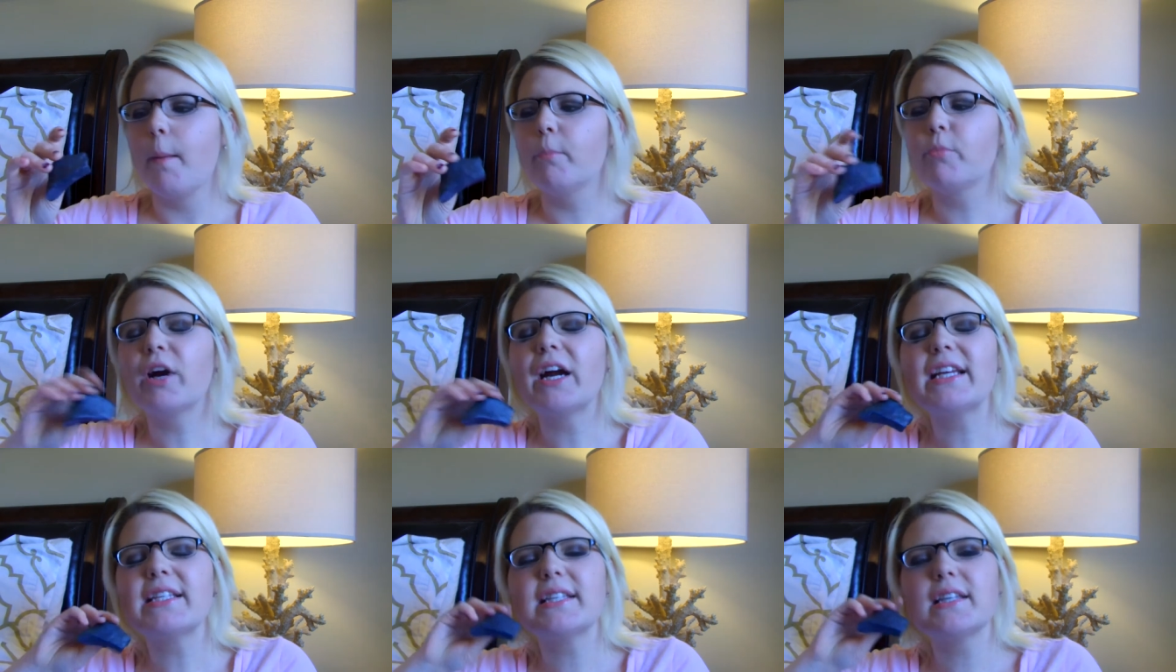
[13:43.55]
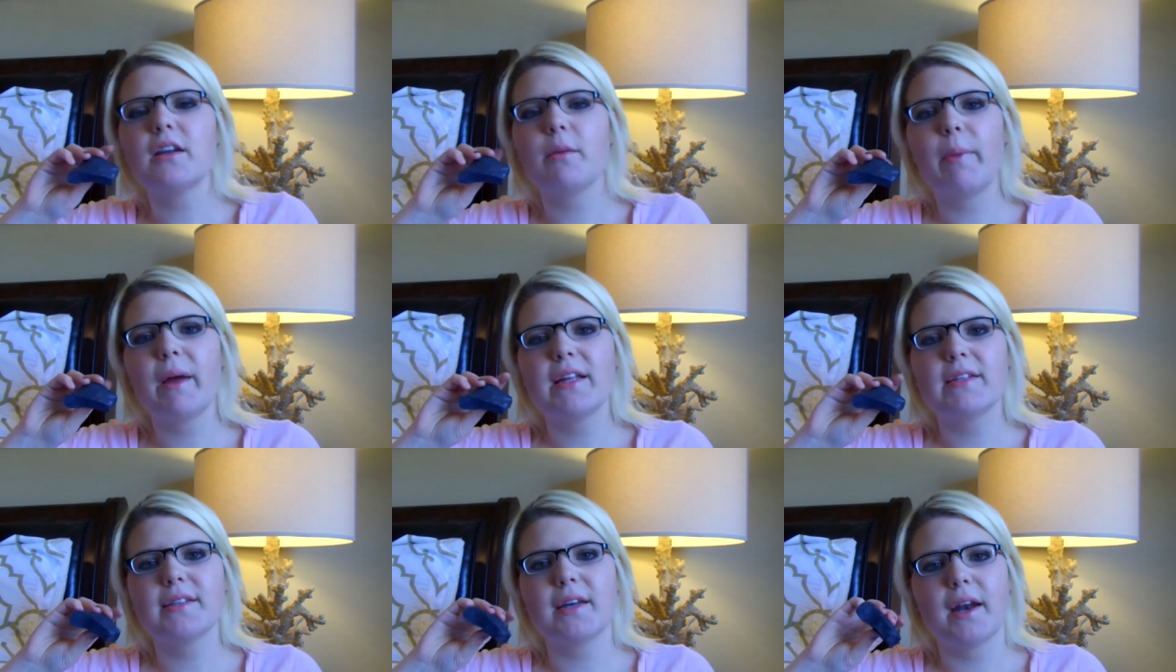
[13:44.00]
pricing
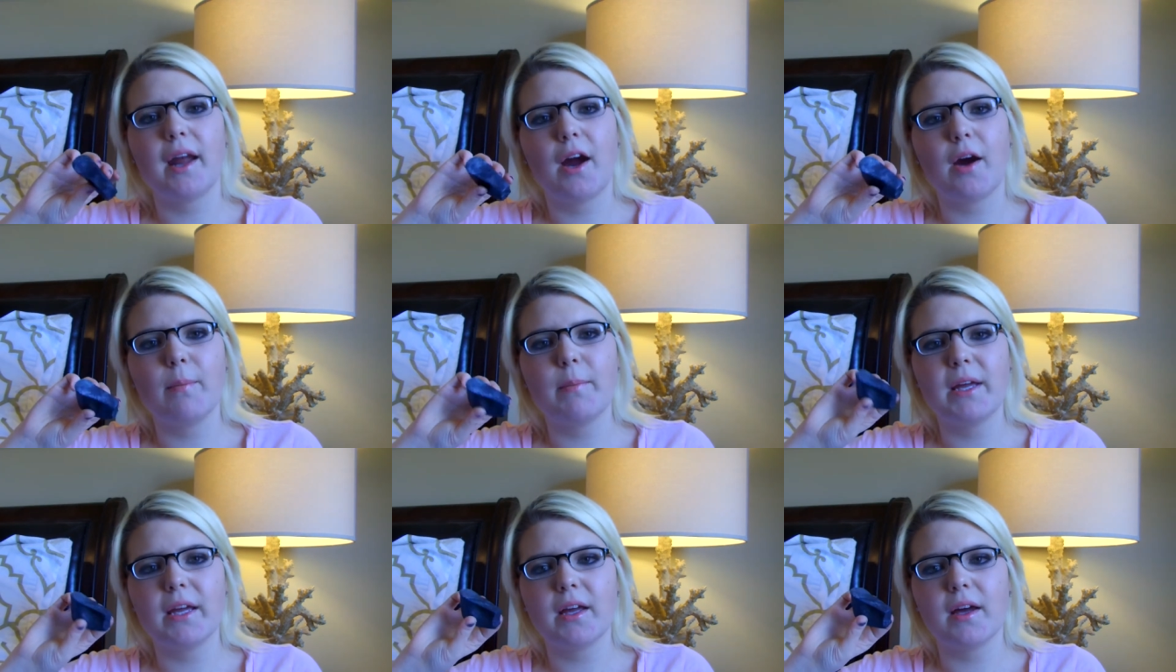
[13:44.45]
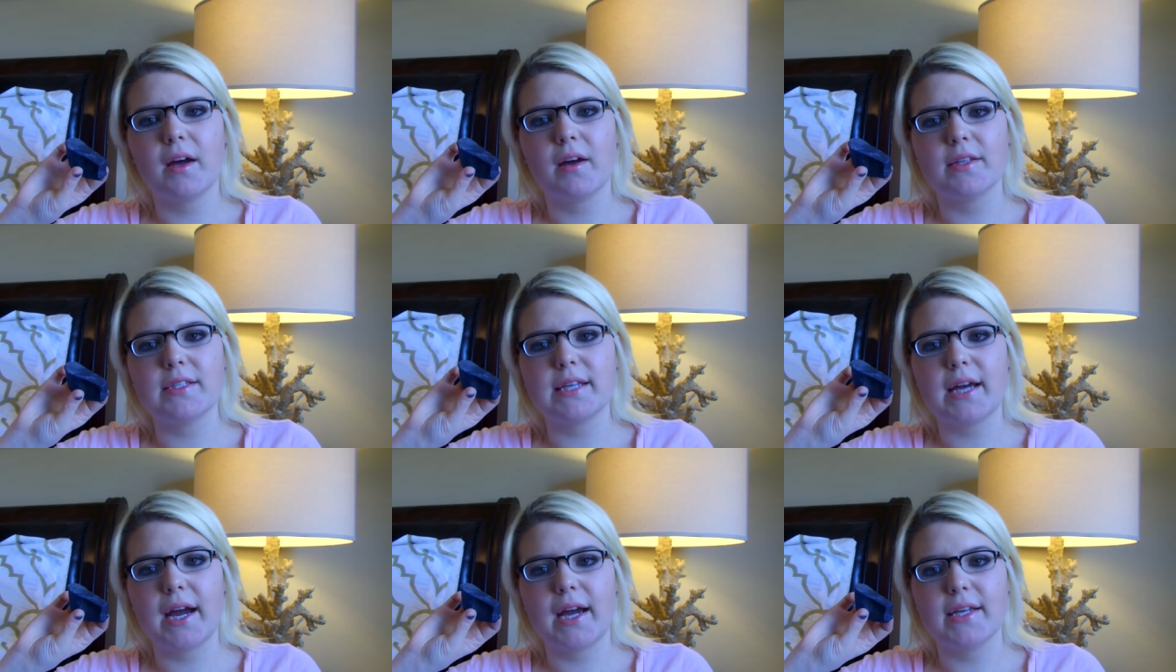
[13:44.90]
depends on how big a
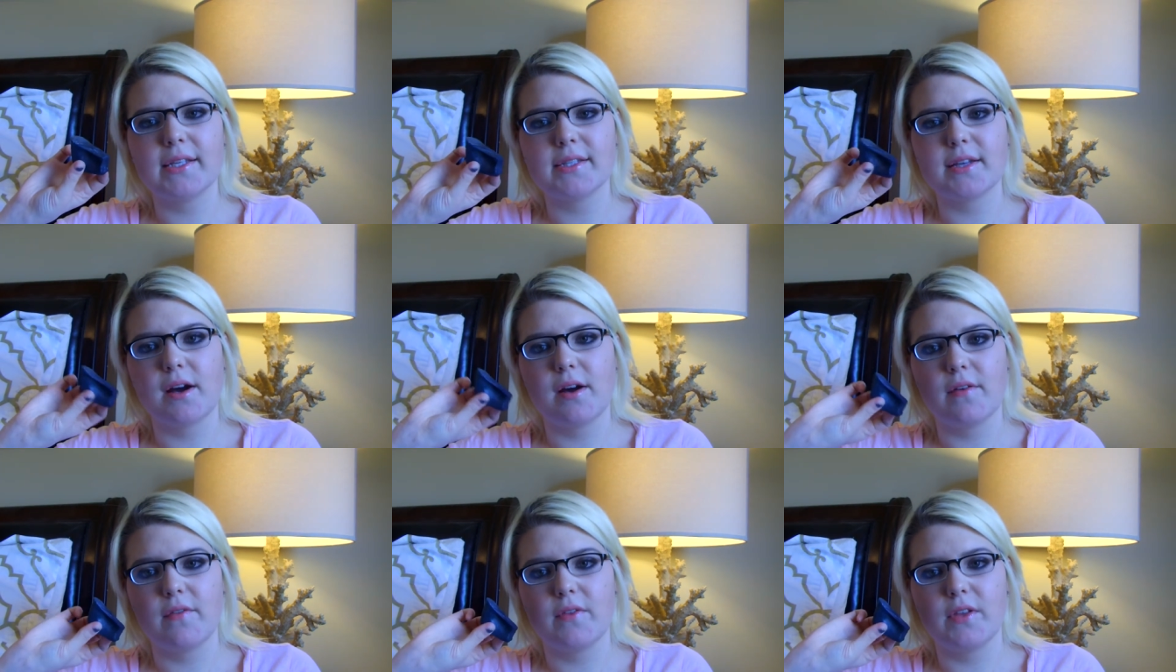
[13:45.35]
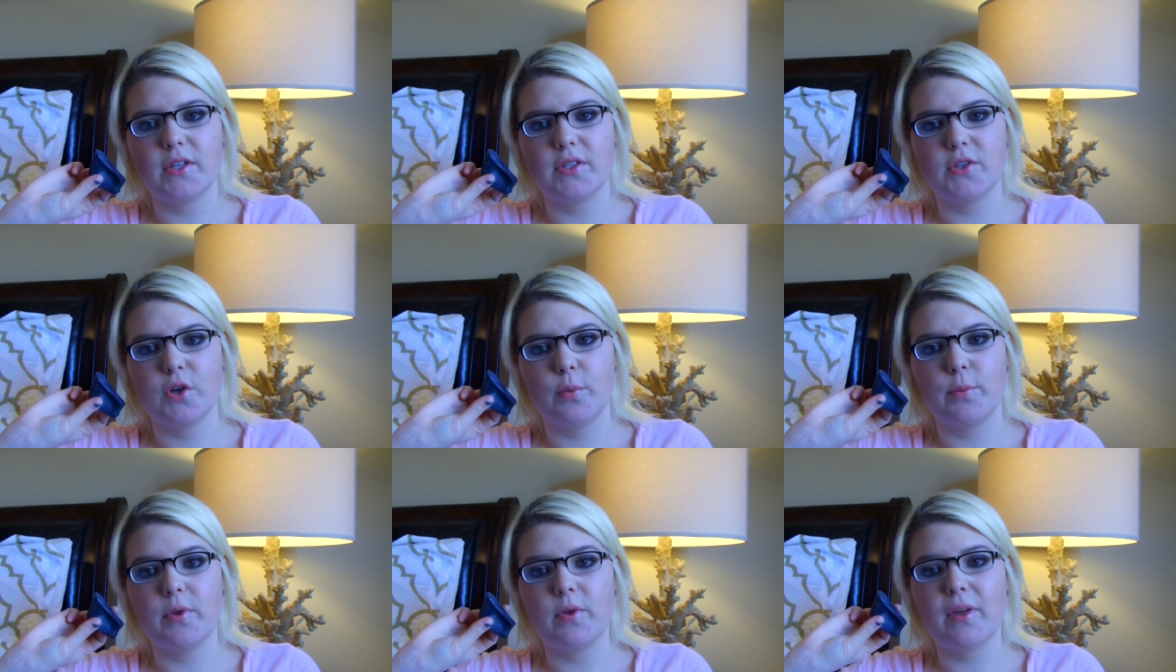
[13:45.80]
size of the
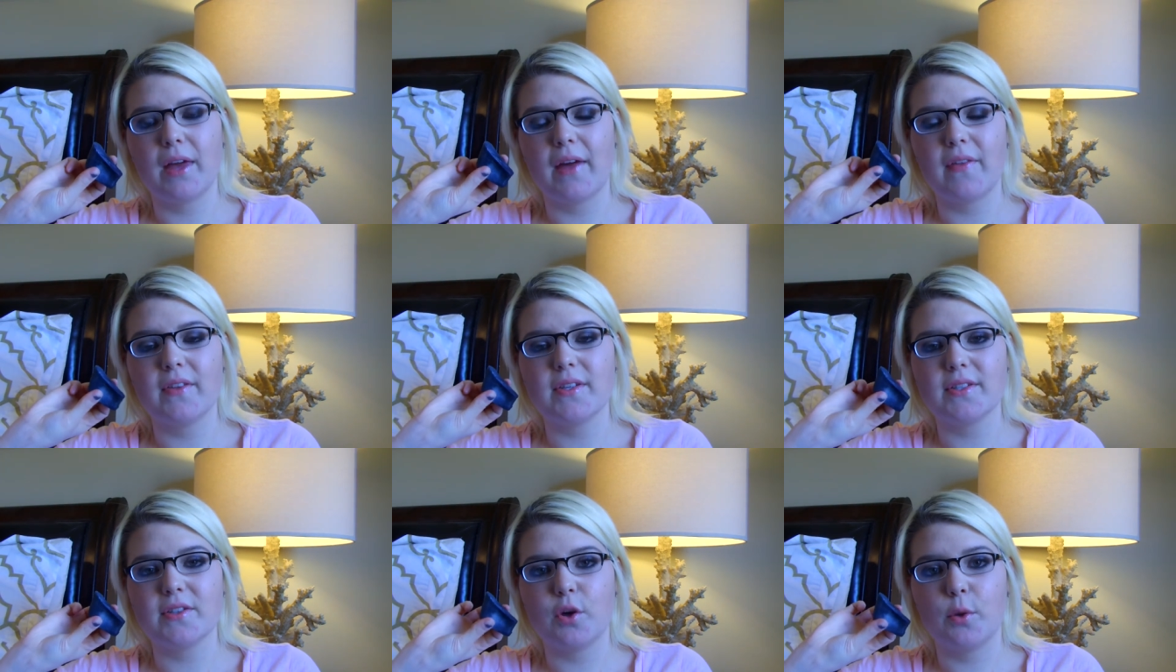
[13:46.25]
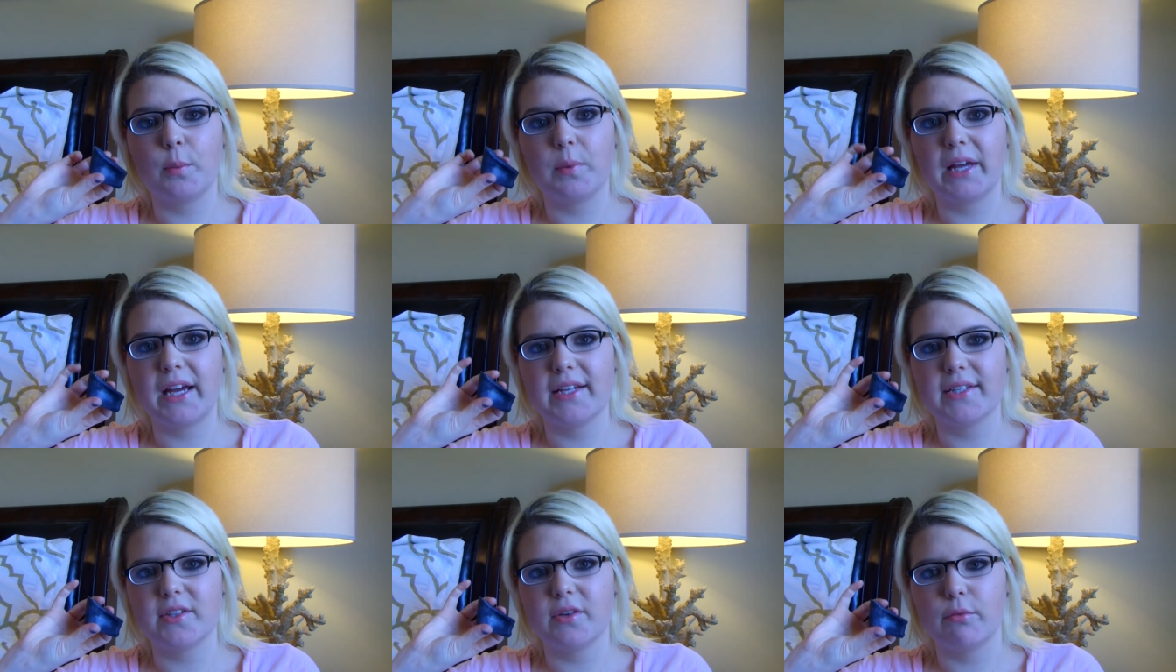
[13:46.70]
soap you get. The soap
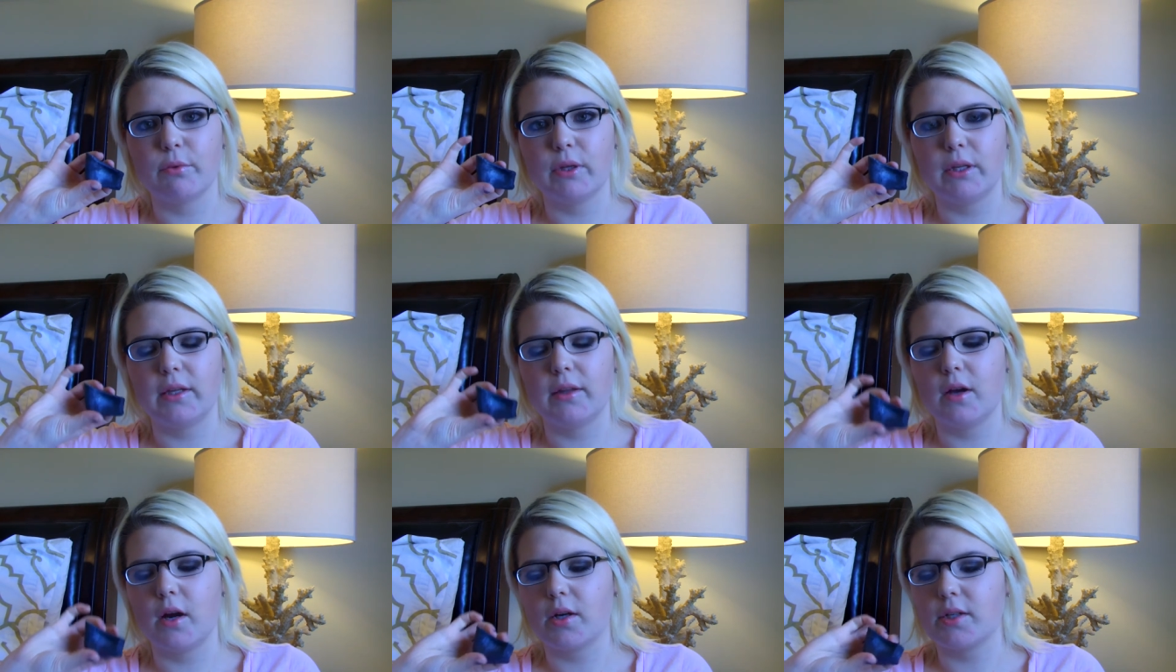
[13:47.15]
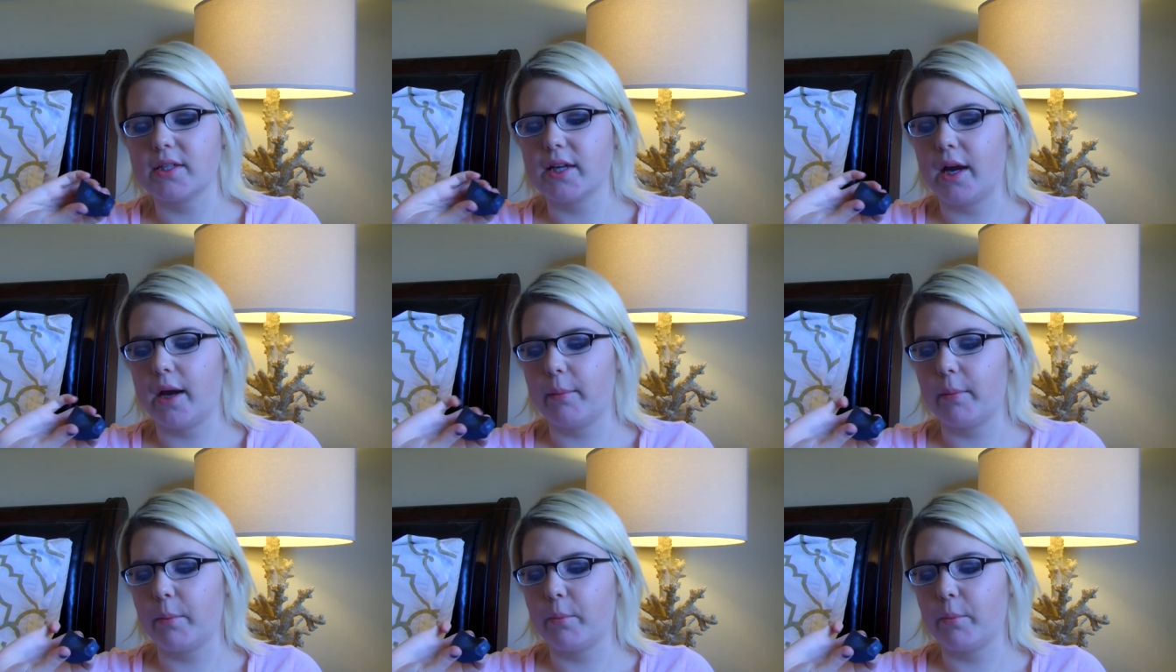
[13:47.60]
lasts a really long time.